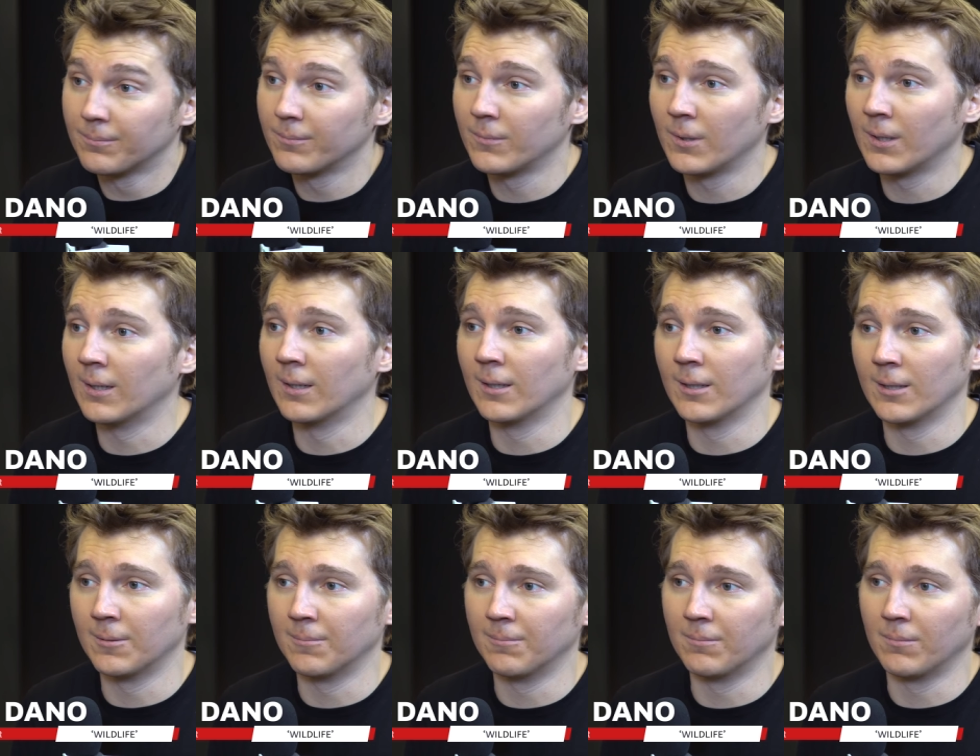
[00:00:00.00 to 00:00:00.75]

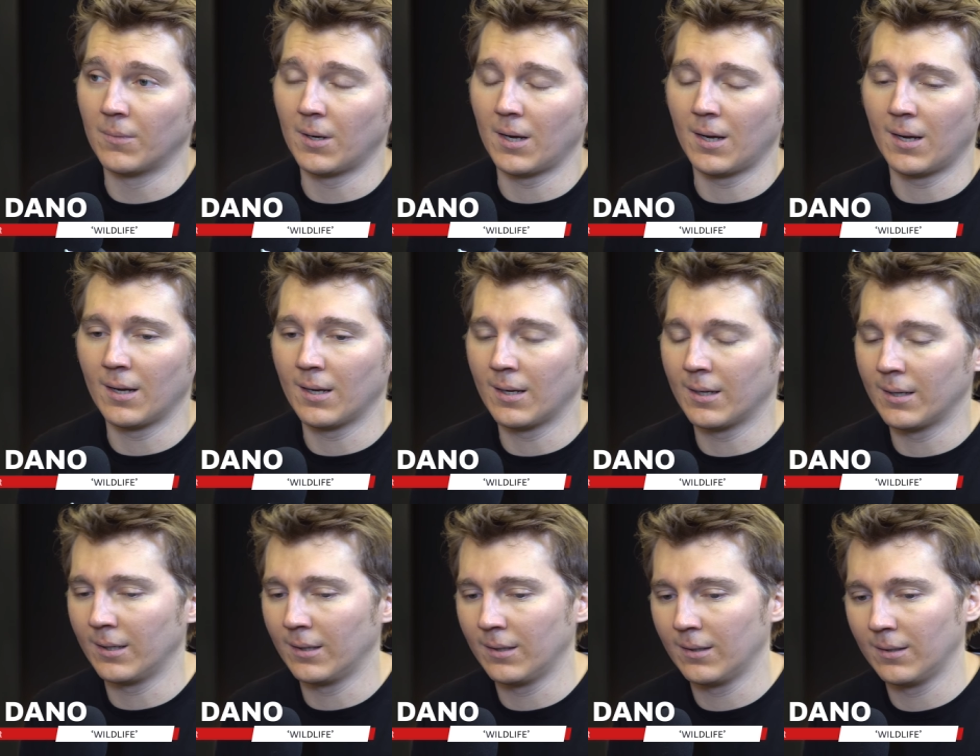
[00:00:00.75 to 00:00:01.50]
Um,
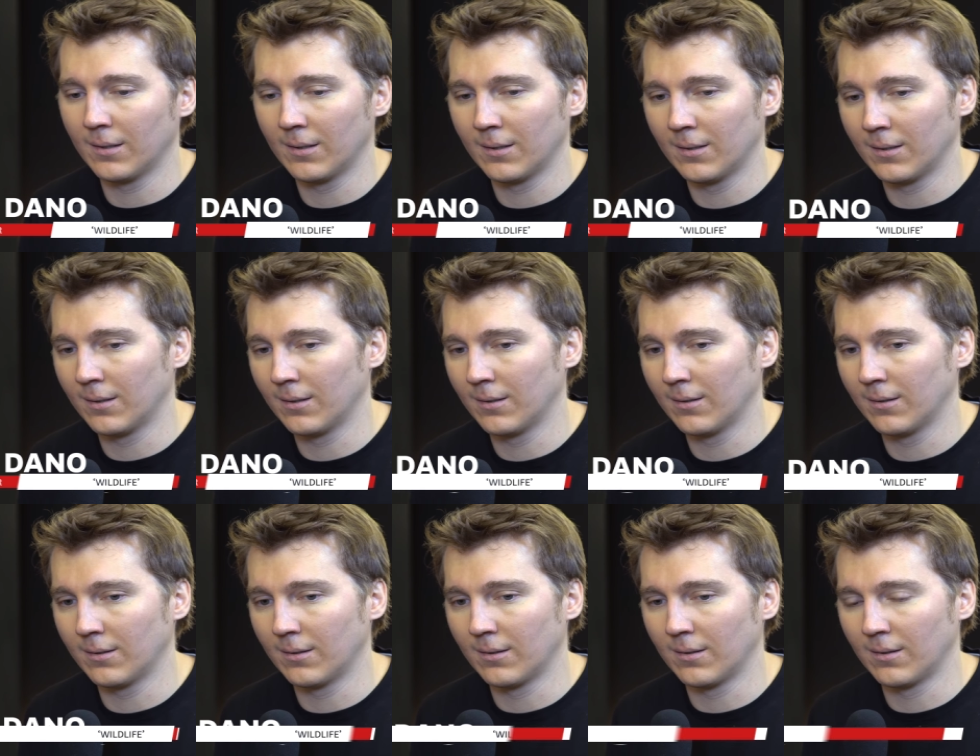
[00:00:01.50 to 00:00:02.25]
I
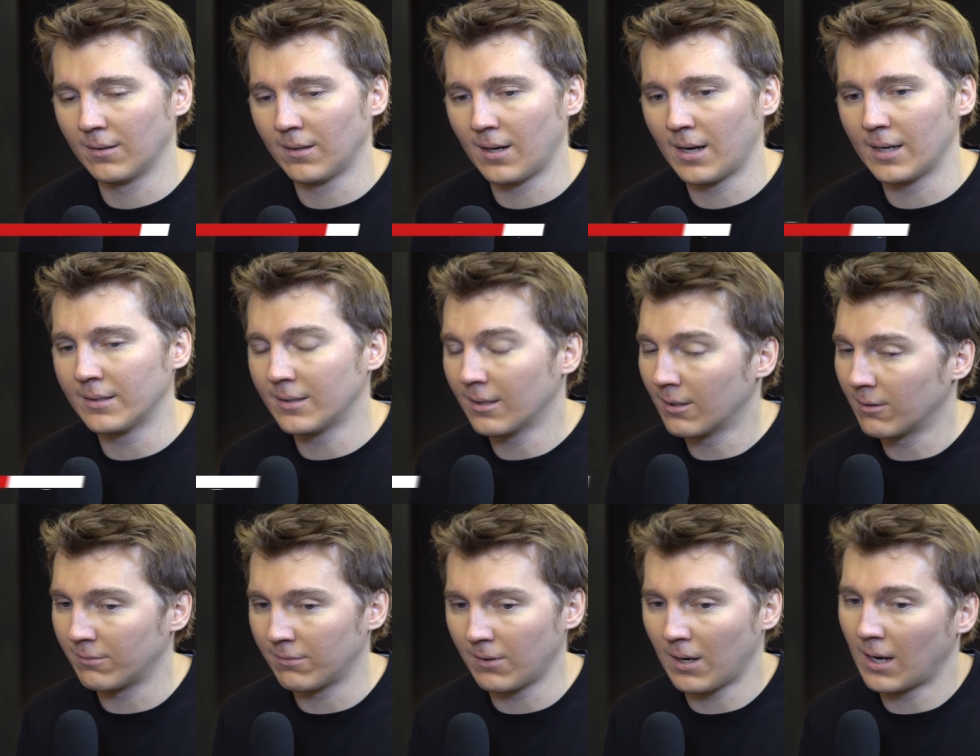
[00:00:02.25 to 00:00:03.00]
uh,
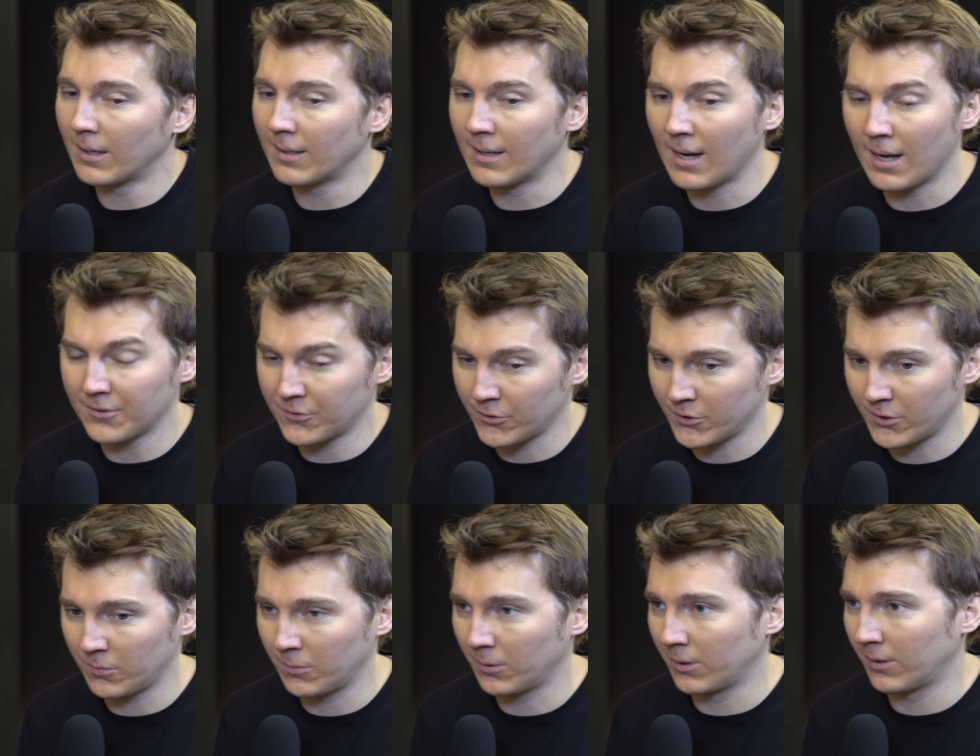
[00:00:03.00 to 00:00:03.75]
identified not
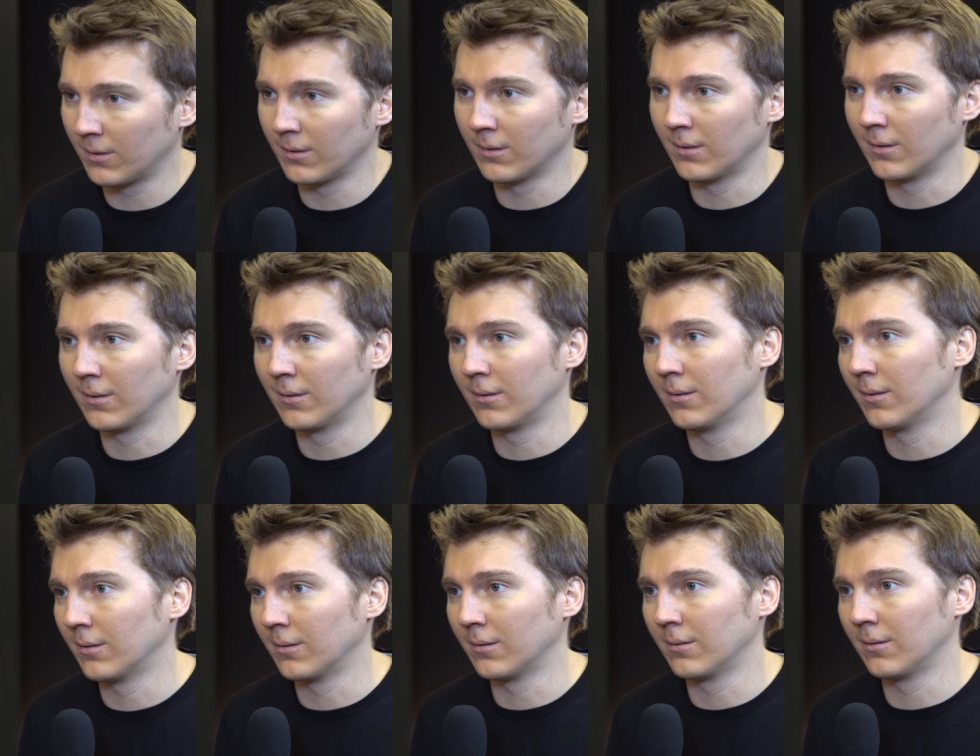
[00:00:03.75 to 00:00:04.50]
just with the,
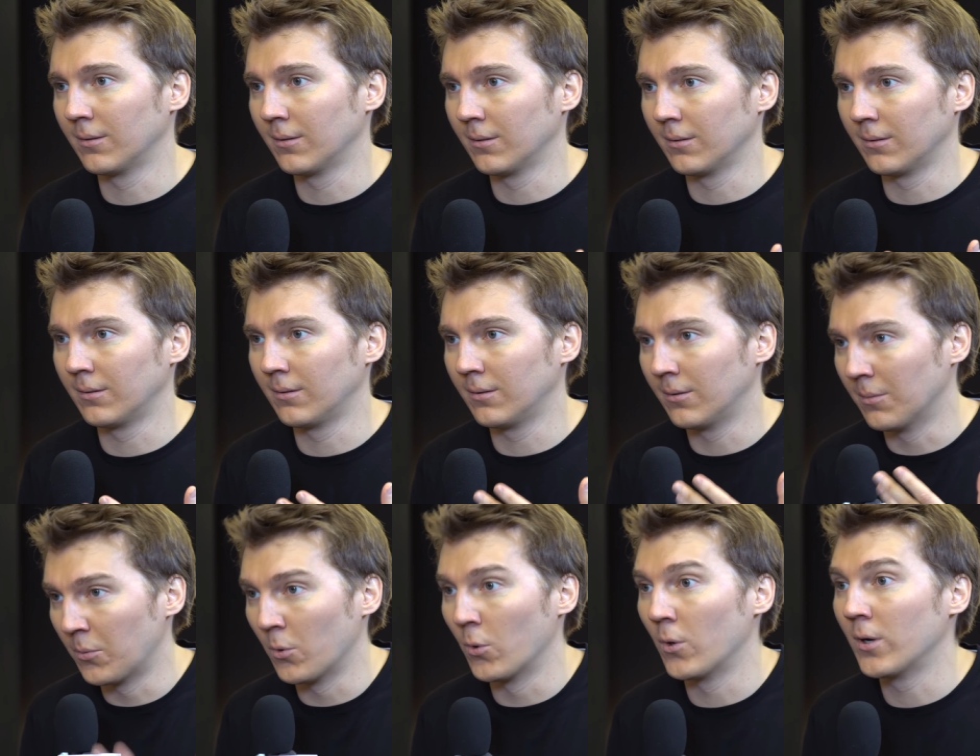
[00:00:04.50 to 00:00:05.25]
the, the,
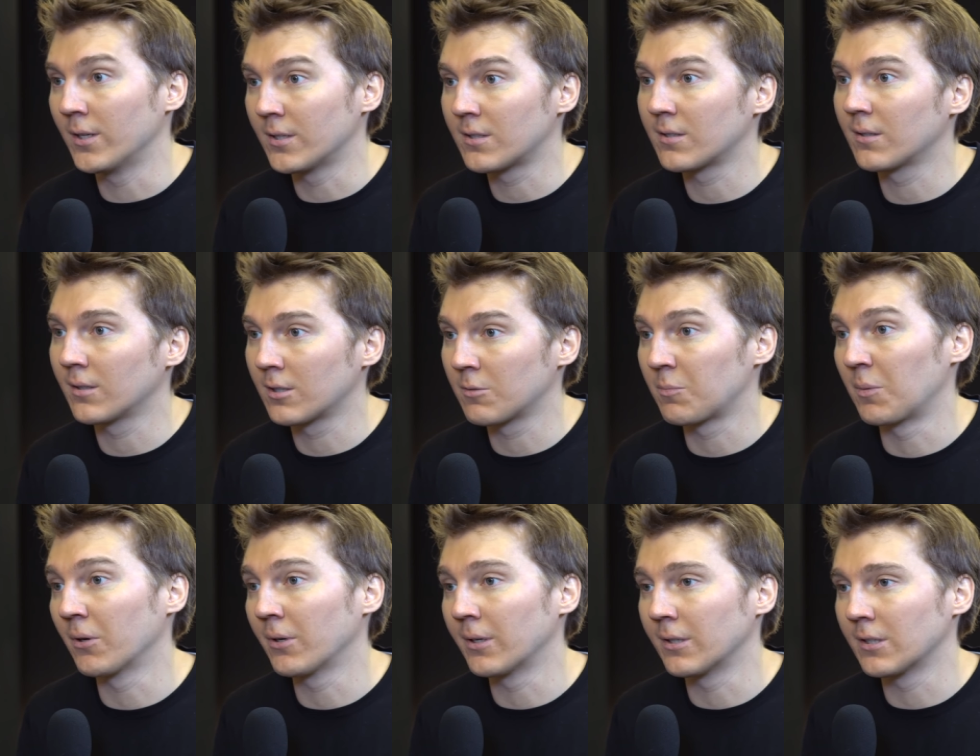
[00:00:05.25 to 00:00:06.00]
the, boys'
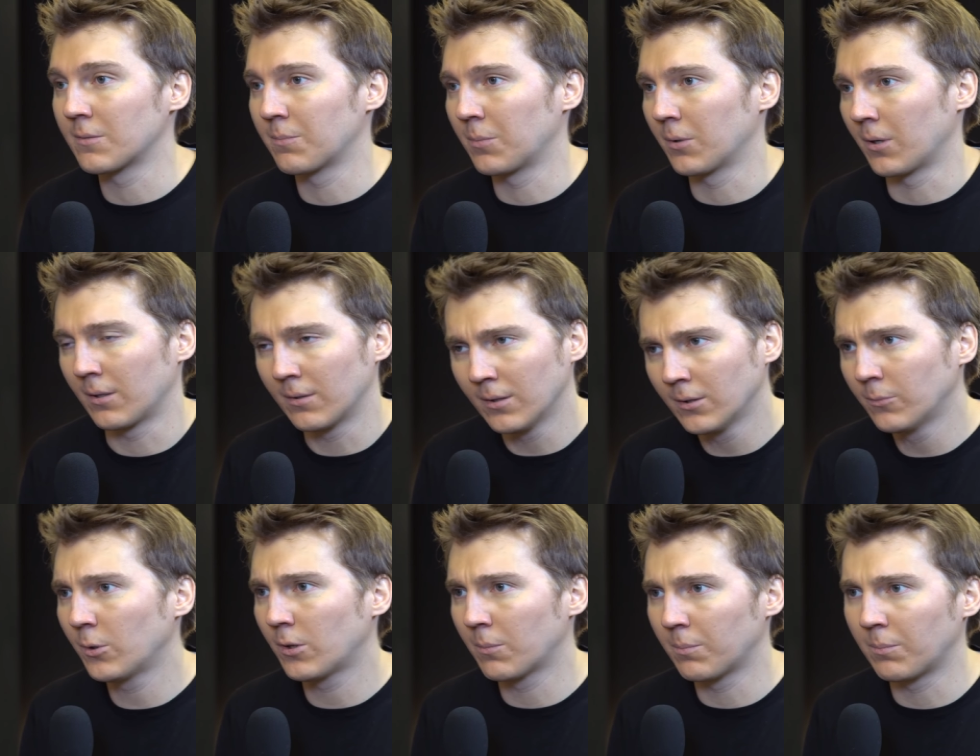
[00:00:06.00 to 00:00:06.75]
experience, but I
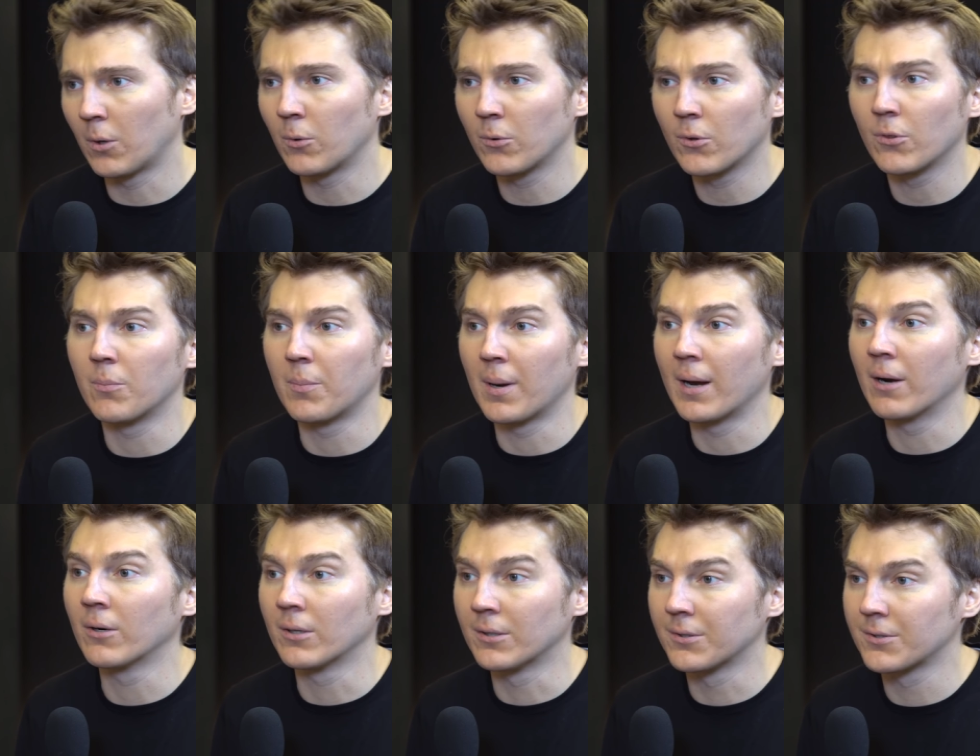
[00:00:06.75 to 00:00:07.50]
think with both of the
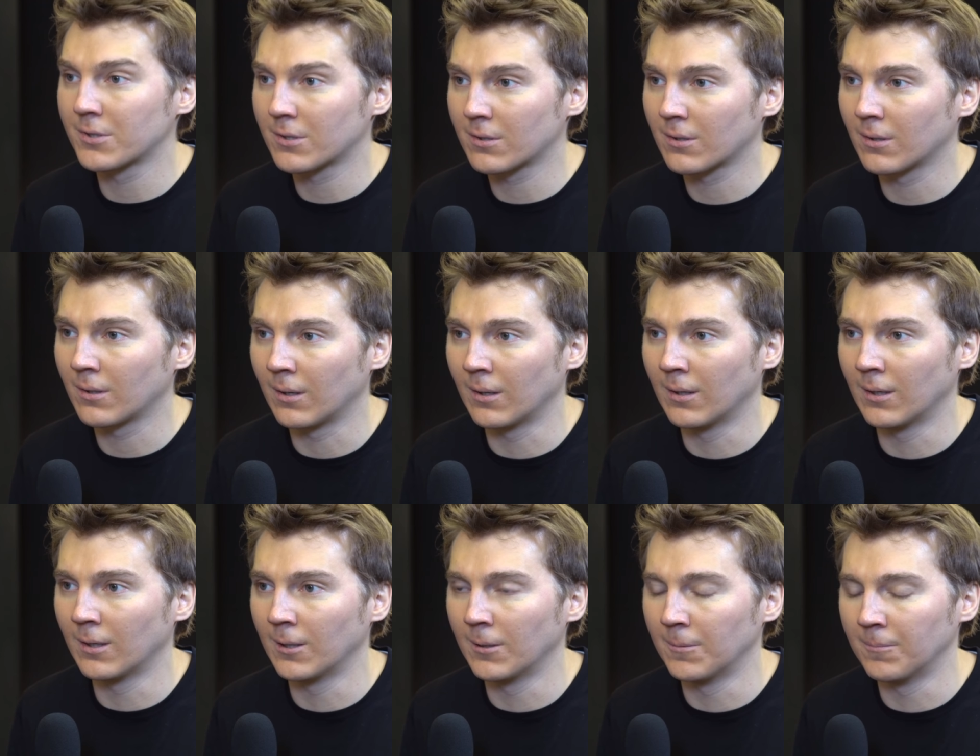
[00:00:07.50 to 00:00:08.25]
parents.
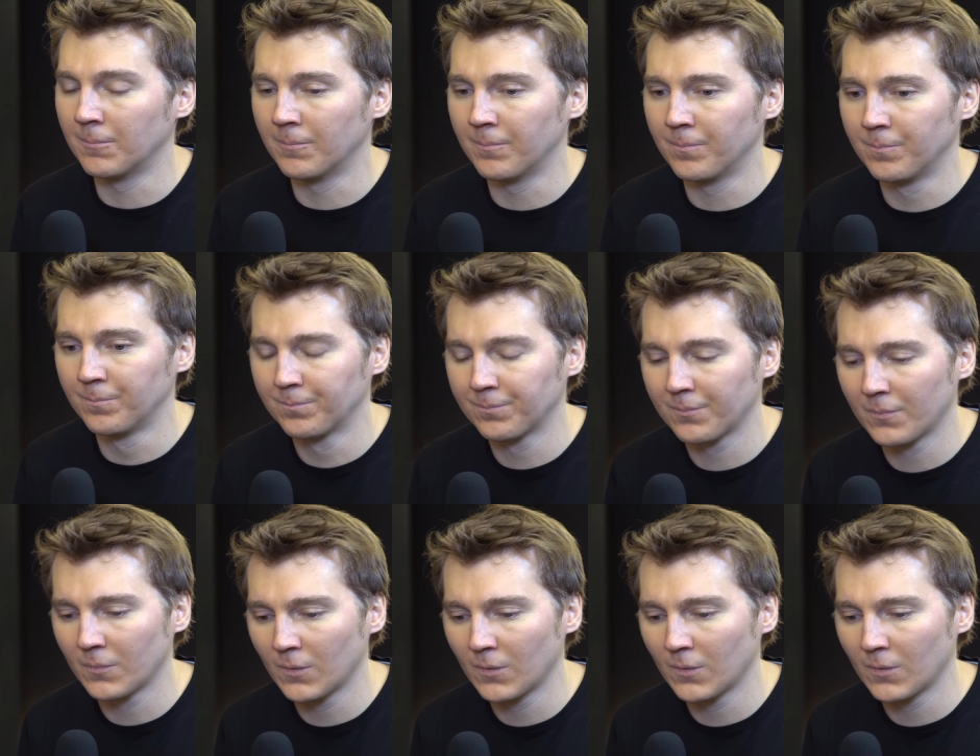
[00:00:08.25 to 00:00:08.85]
Um,